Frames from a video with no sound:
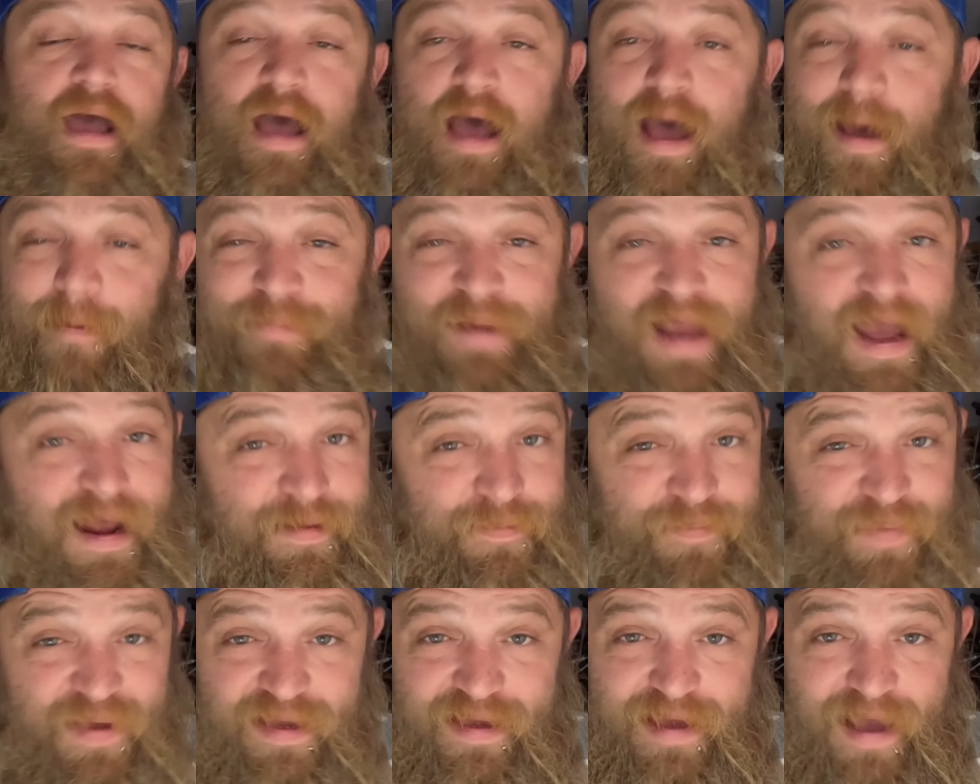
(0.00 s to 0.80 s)
I'm not
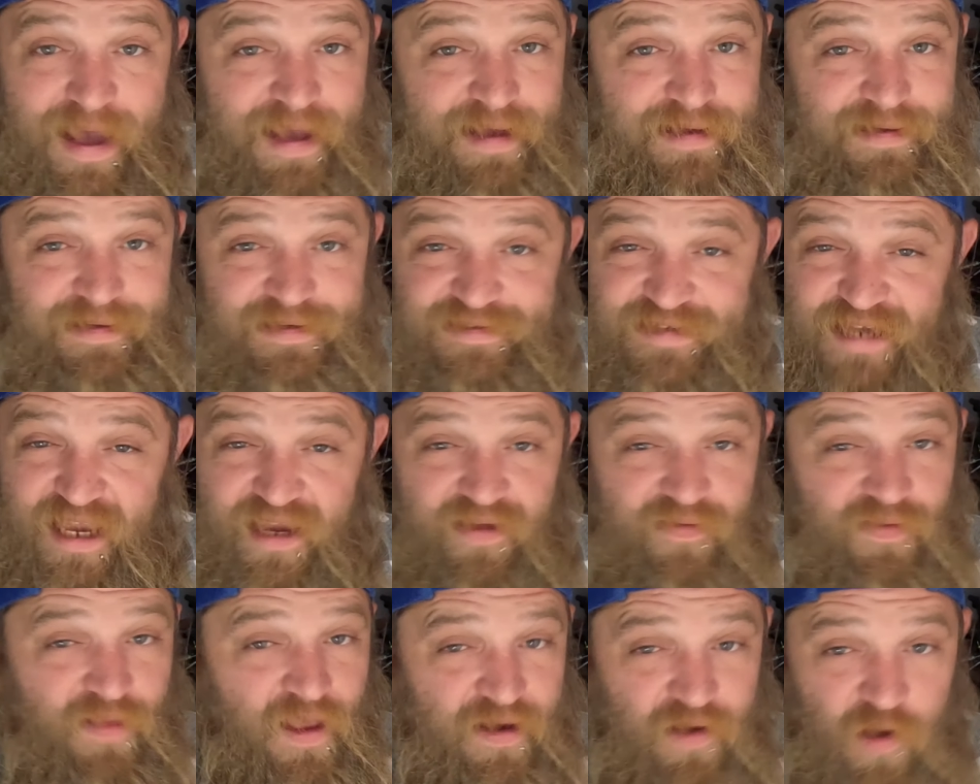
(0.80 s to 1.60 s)
a big guy into
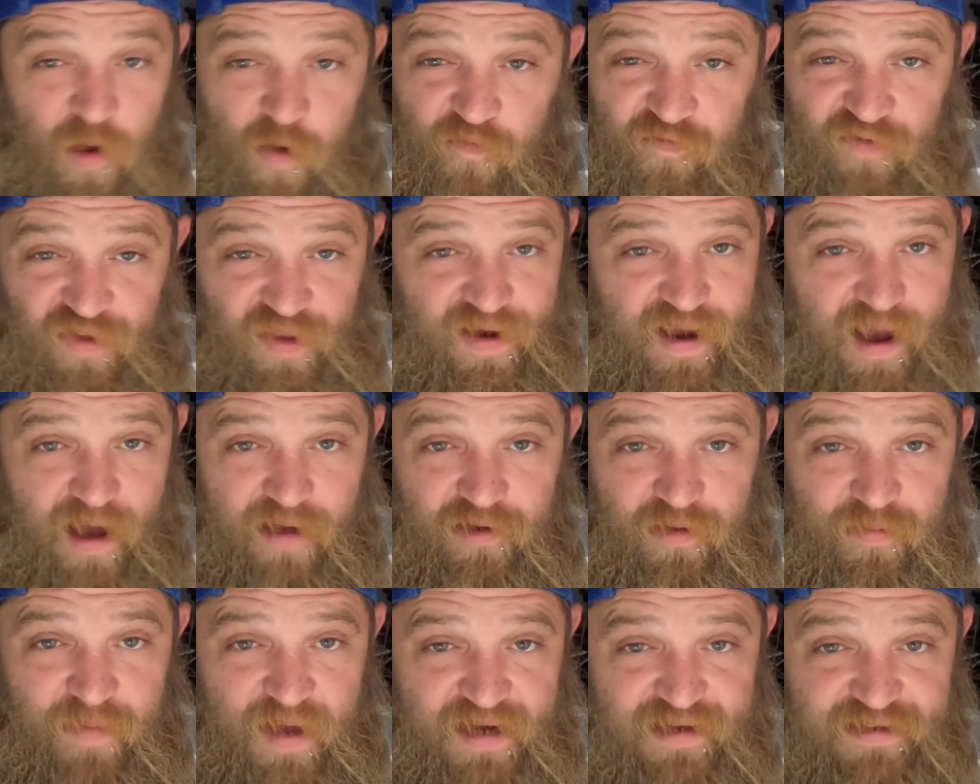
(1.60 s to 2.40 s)
taking like
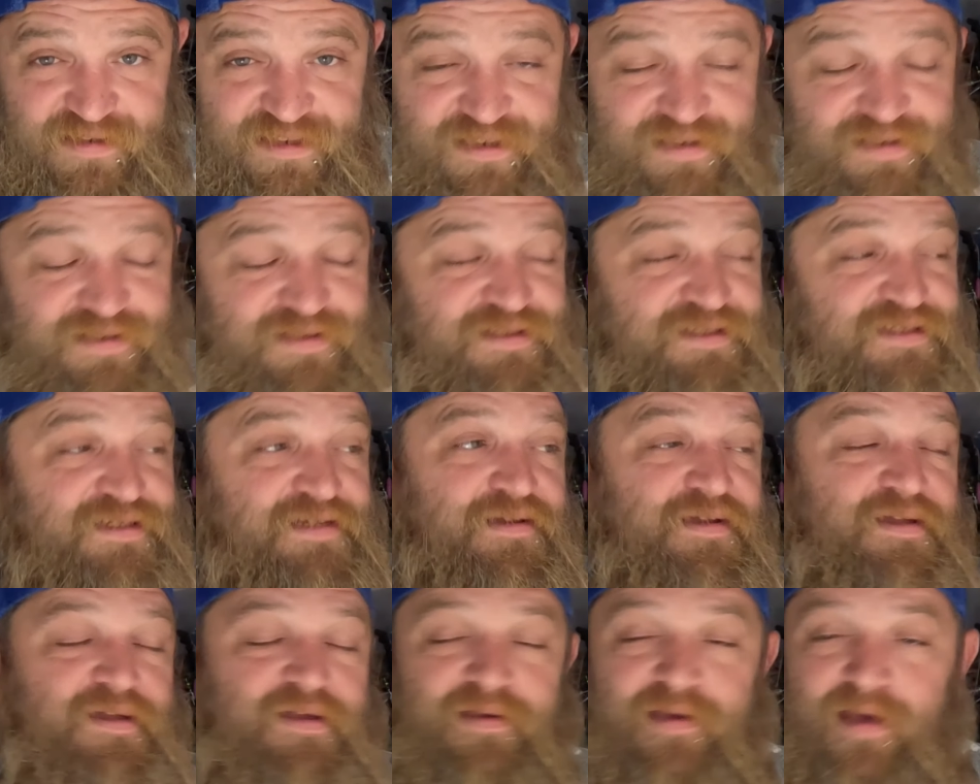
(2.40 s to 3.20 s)
over-the-counter medicines.
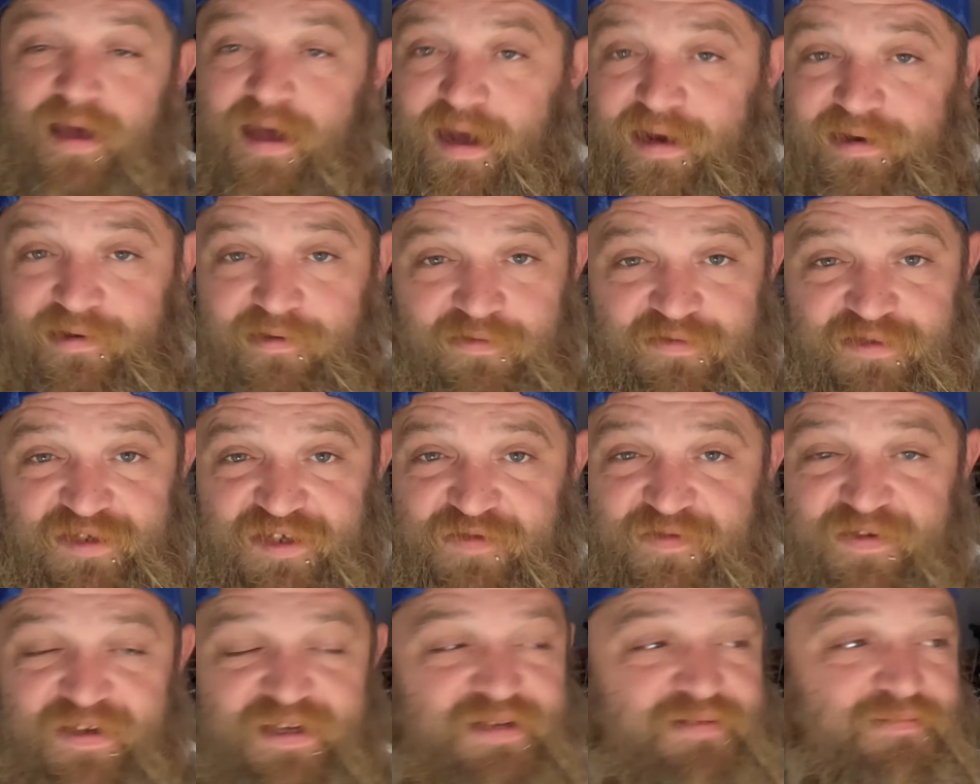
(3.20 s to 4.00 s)
I don't
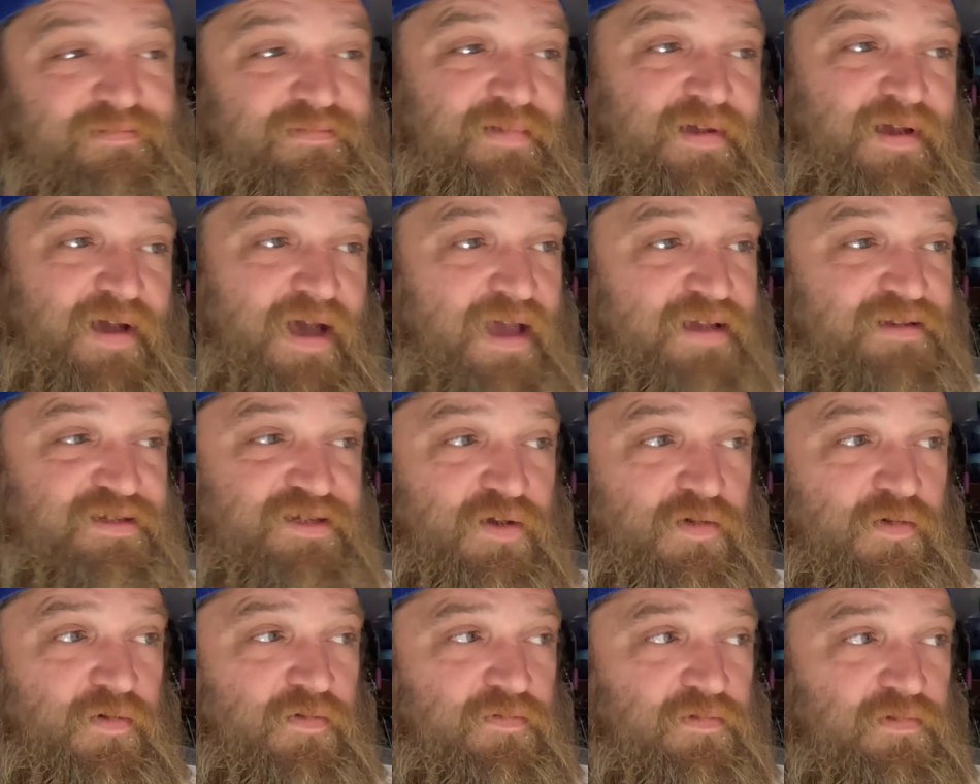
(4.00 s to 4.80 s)
do it. I
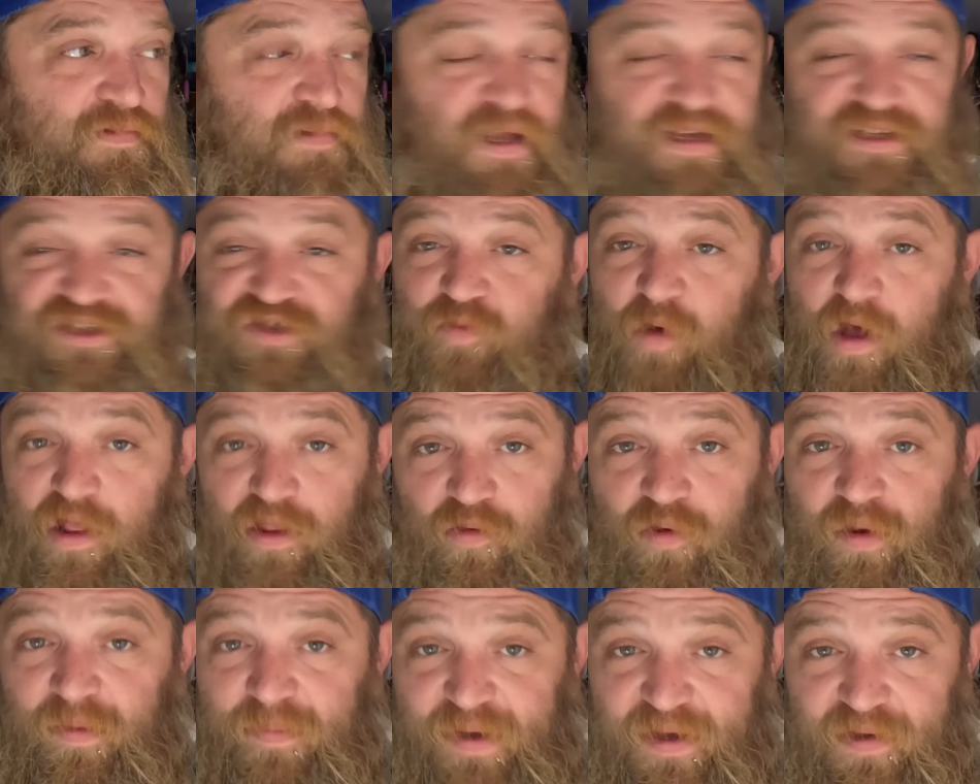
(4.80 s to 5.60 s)
don't like
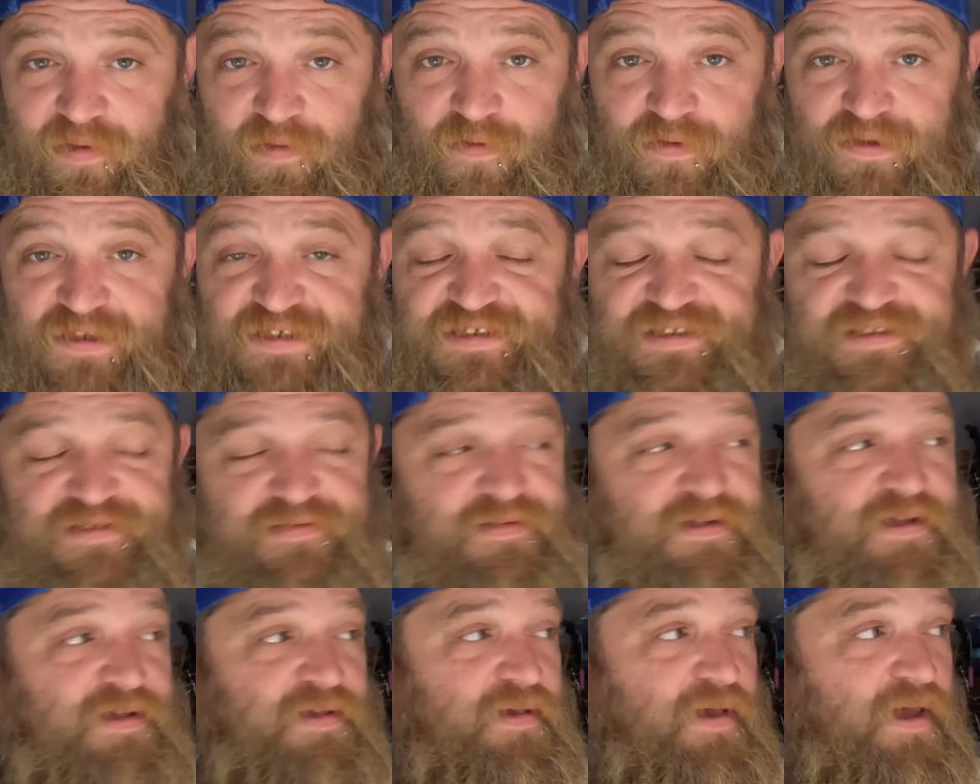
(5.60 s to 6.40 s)
swallowing pills.
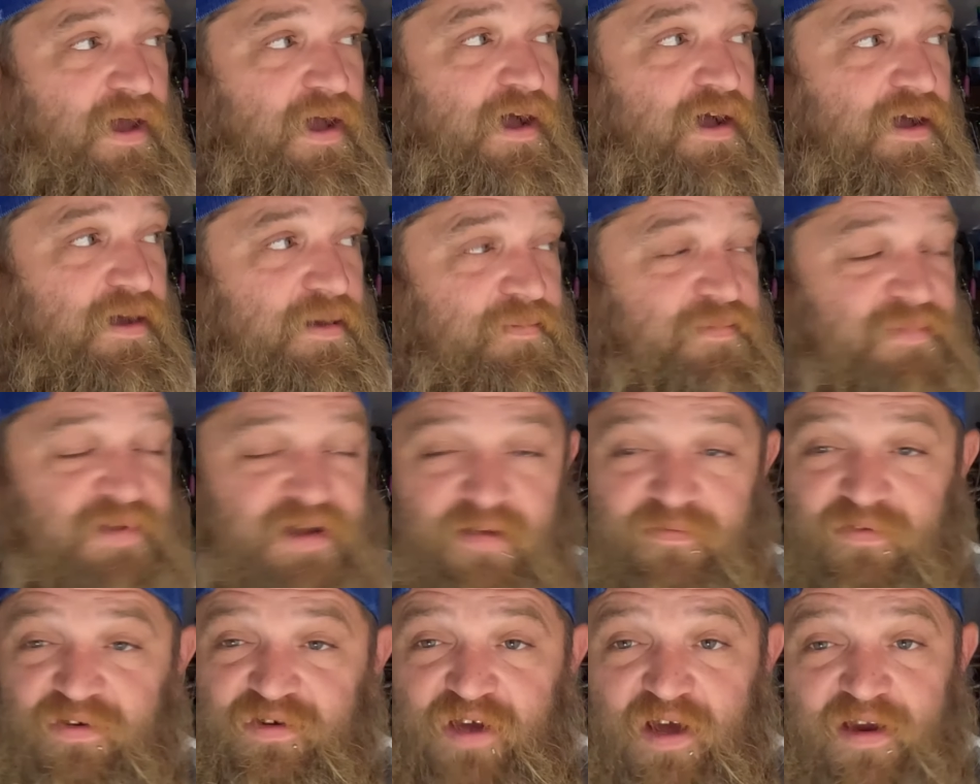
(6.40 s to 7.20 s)
Um,
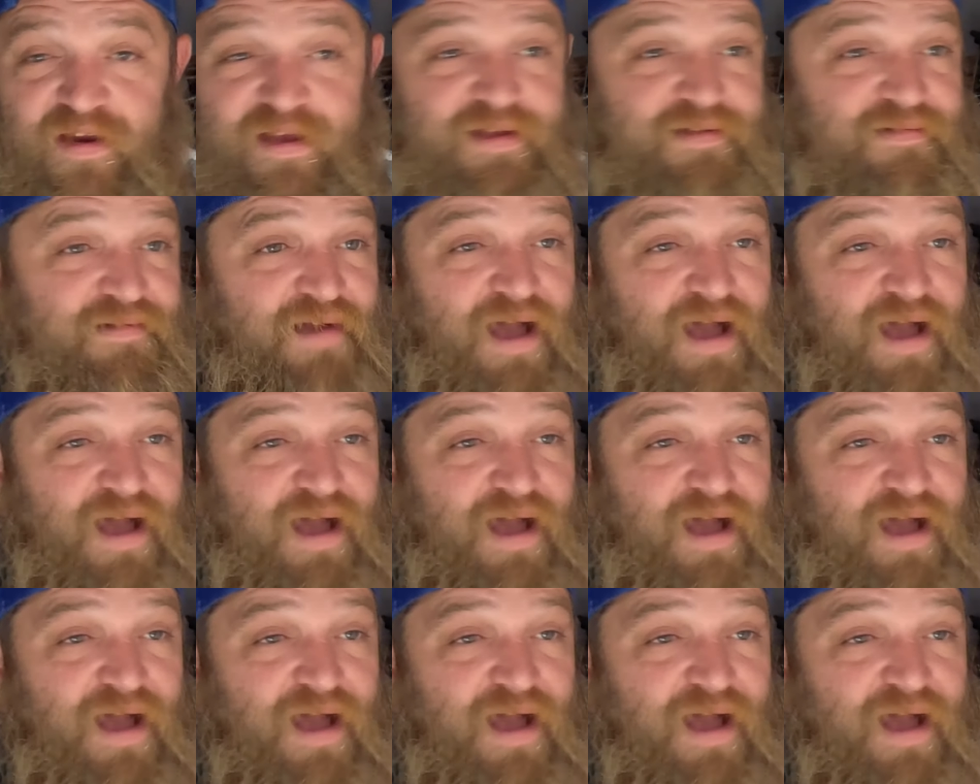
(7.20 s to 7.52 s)
never done it.